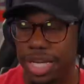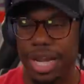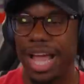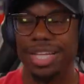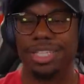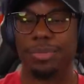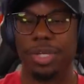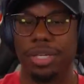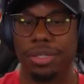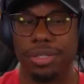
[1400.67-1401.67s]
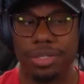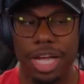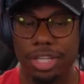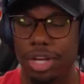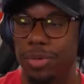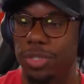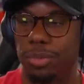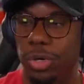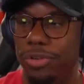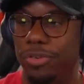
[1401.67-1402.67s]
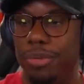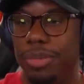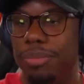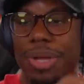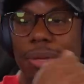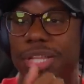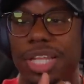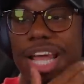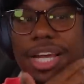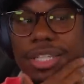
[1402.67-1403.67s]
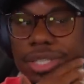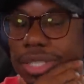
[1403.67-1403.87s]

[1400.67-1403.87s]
It has to be. I thought it was the boyfriend, but it might be the daddy.